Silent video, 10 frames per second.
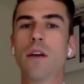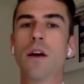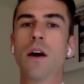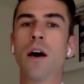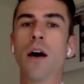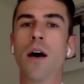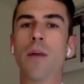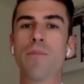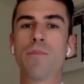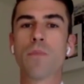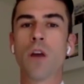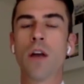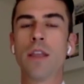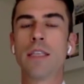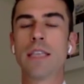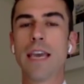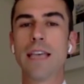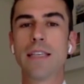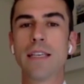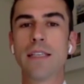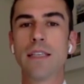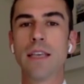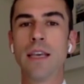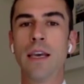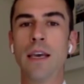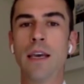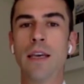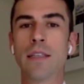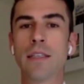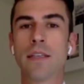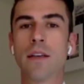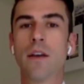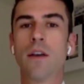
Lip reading: on these cases is